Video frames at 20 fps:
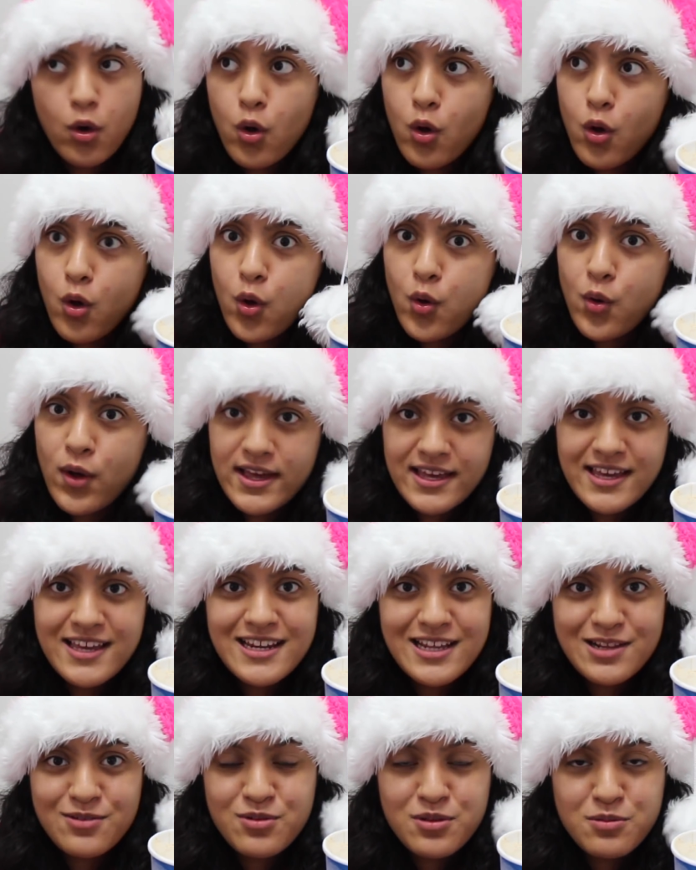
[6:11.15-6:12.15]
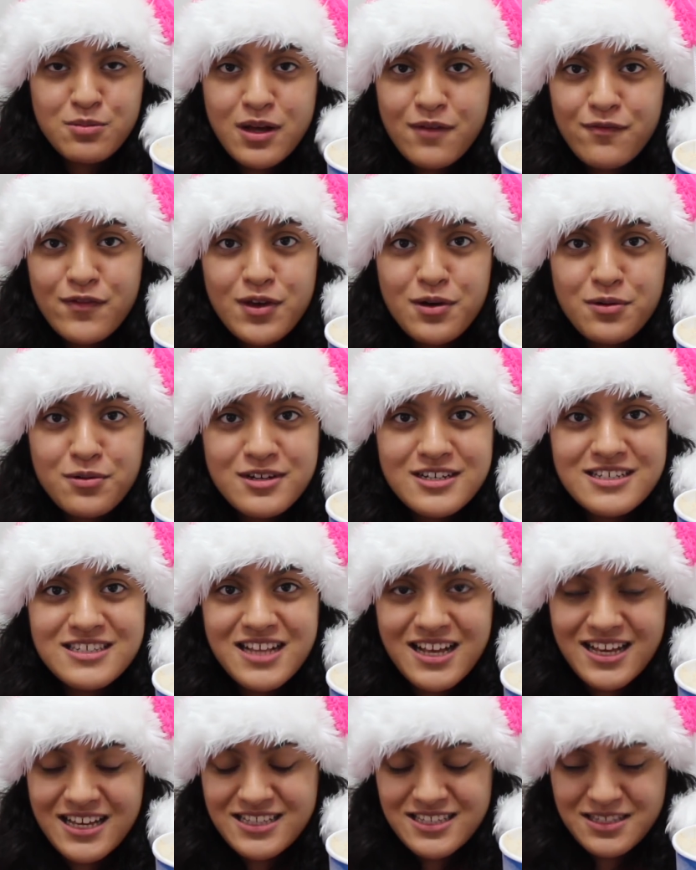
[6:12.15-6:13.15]
Oh, I can eat with my
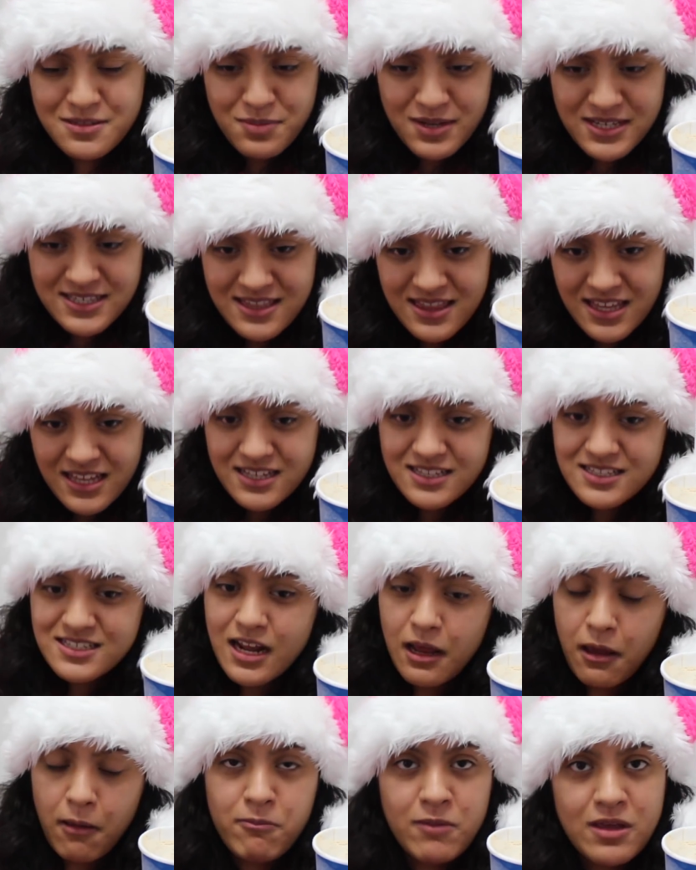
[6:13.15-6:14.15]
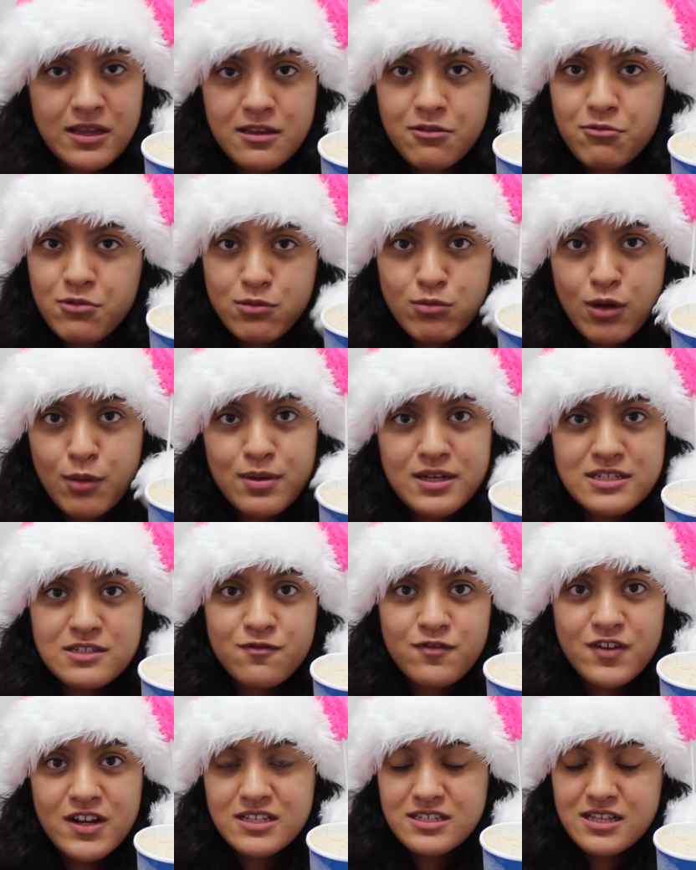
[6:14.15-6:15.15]
viewers, like it's the best thing, it's like I'm eating with my
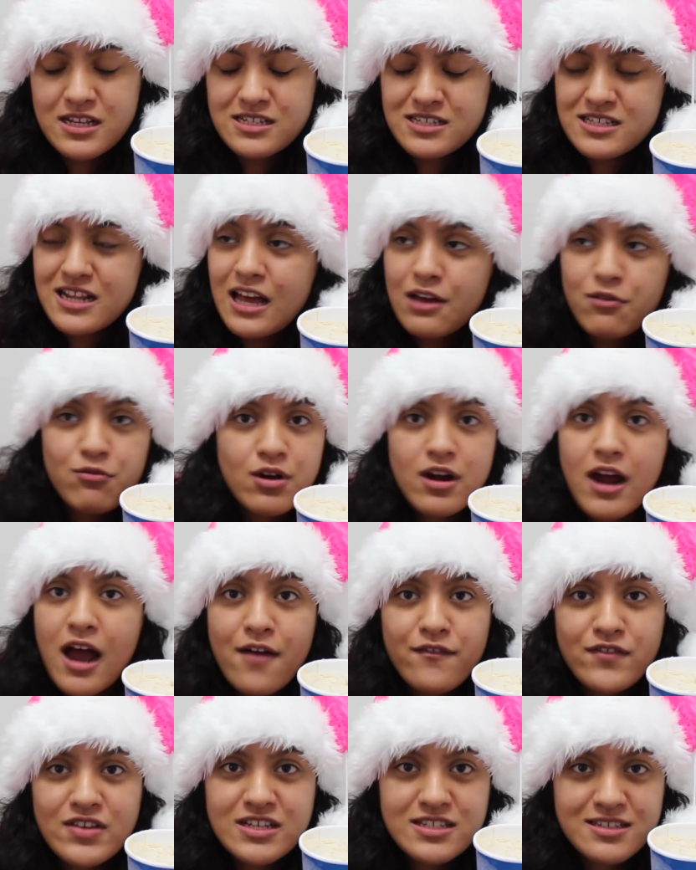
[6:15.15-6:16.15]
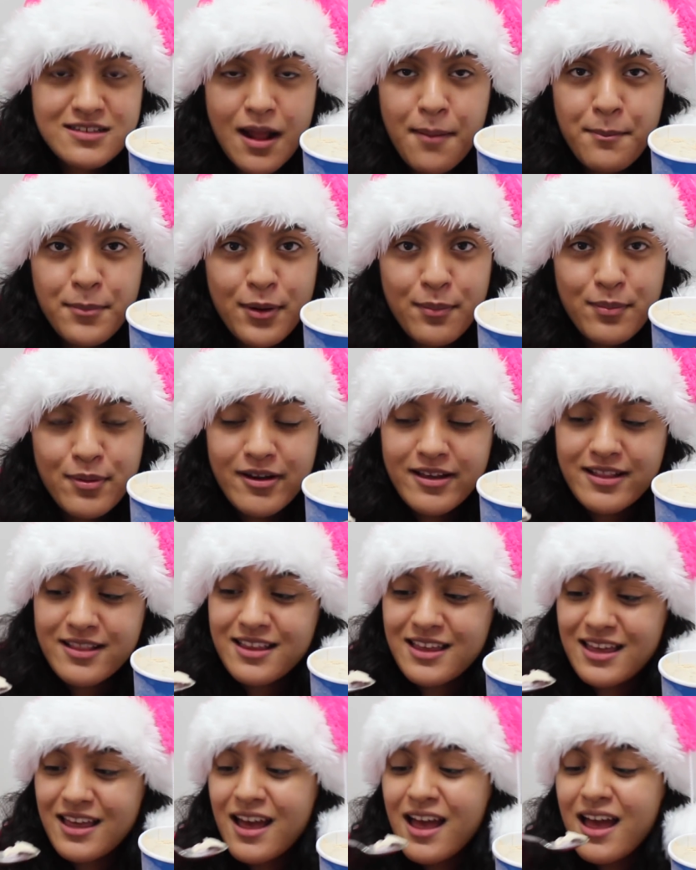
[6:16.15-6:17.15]
best friends, it's like we're having a slumber
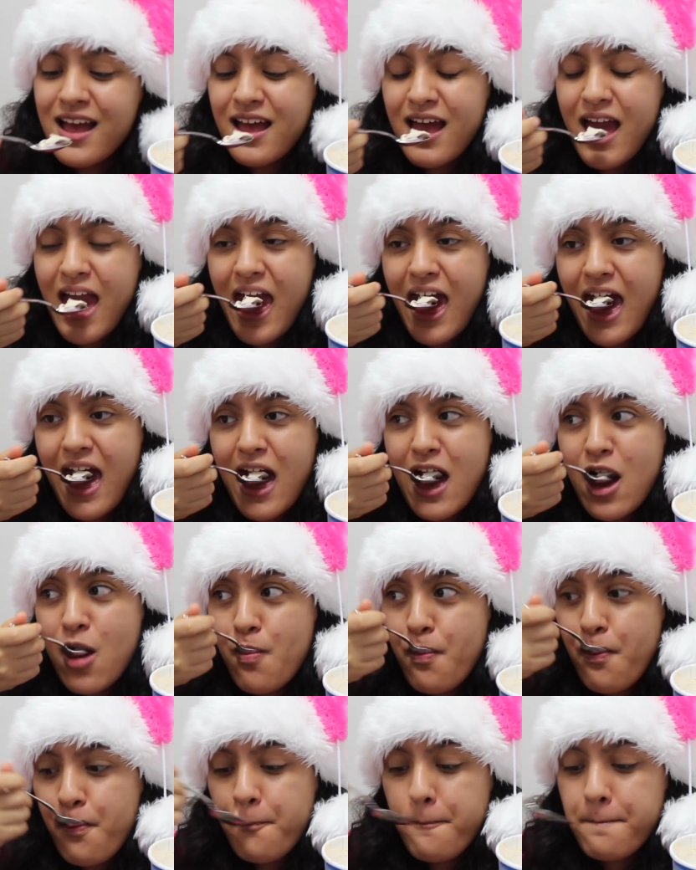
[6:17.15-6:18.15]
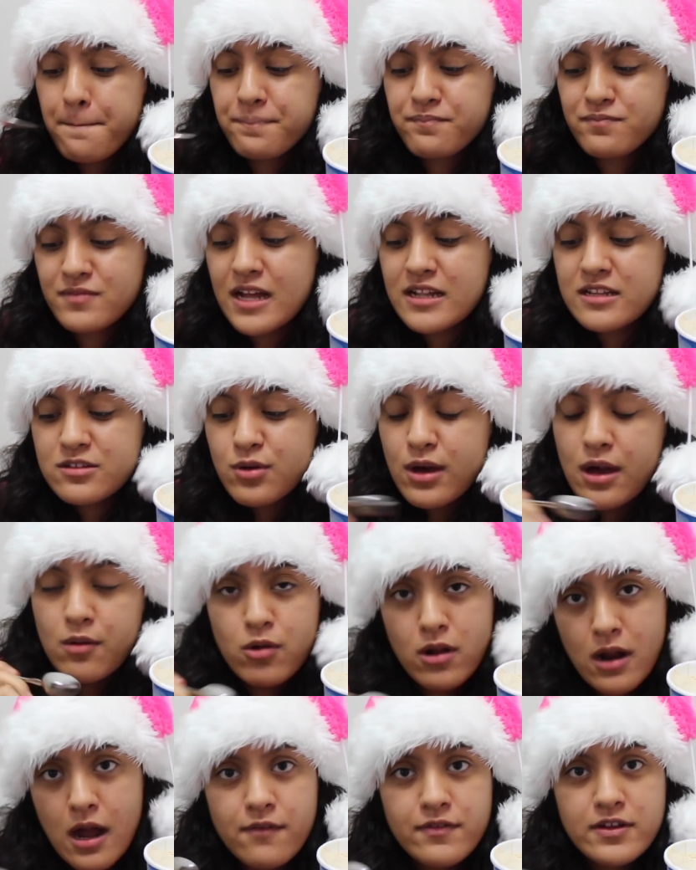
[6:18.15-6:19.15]
party, and that's why I
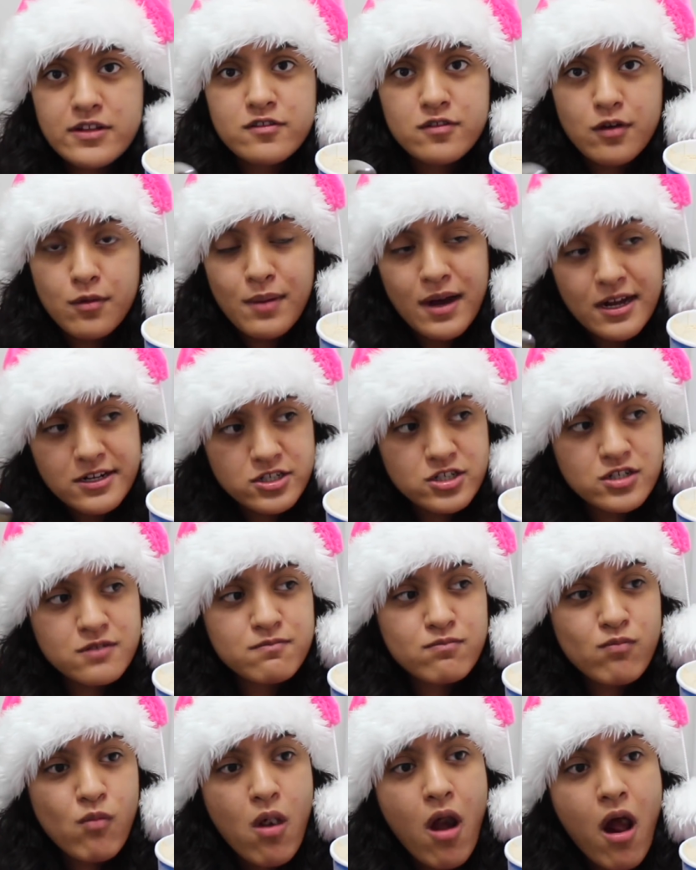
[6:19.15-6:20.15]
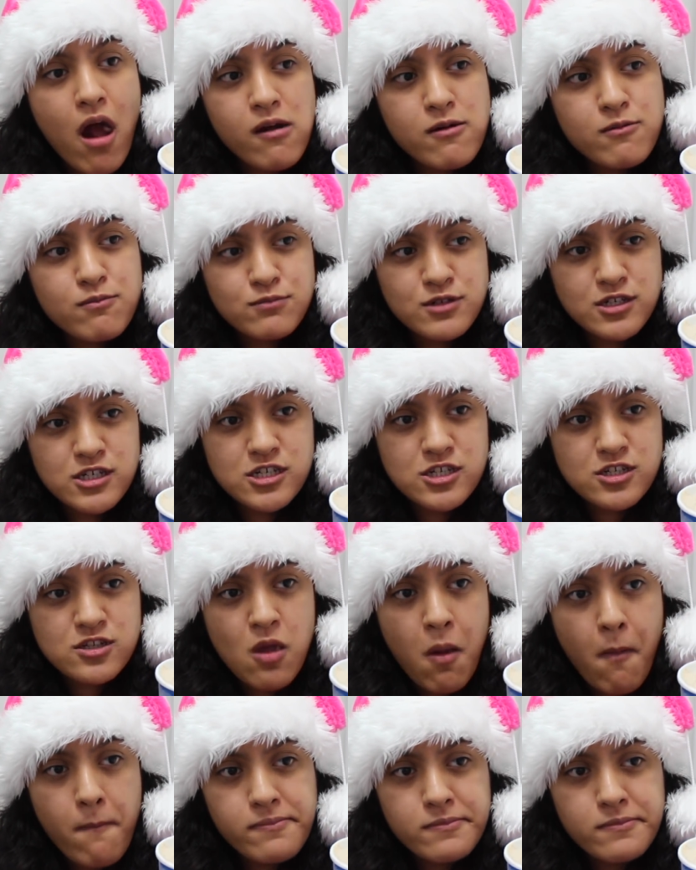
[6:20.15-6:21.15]
would love it so much, because